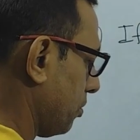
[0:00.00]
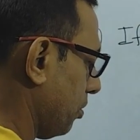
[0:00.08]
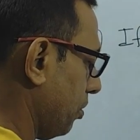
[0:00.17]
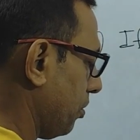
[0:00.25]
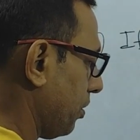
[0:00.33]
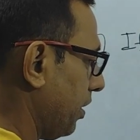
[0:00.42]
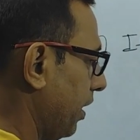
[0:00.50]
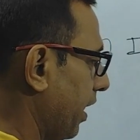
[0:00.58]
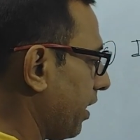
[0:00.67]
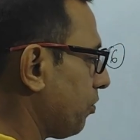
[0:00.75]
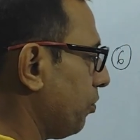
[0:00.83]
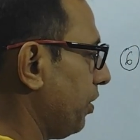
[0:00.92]
So
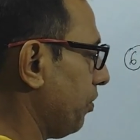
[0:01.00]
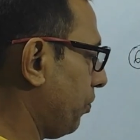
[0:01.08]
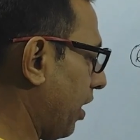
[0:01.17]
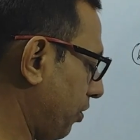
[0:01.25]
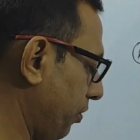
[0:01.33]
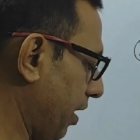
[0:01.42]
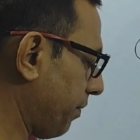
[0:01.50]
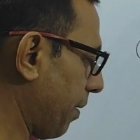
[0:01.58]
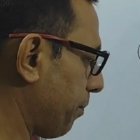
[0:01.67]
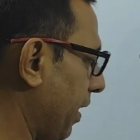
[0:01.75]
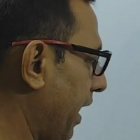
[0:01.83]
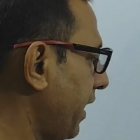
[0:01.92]
here what we have
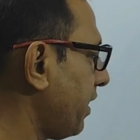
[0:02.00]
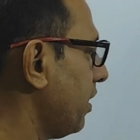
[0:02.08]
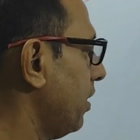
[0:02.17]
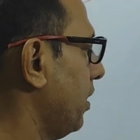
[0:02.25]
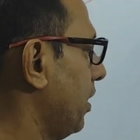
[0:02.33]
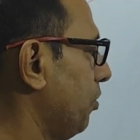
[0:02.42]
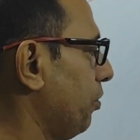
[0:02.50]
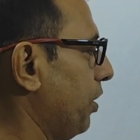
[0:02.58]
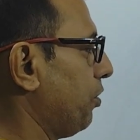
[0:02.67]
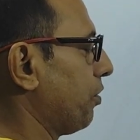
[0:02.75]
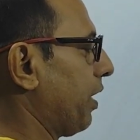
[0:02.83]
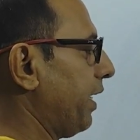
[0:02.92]
applied, you
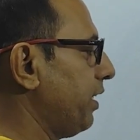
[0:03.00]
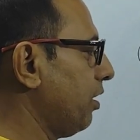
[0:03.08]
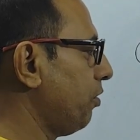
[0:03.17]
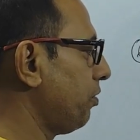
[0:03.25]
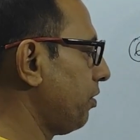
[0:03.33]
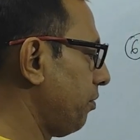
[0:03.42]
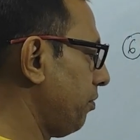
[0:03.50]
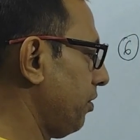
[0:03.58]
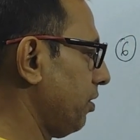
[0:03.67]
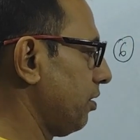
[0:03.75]
need to write down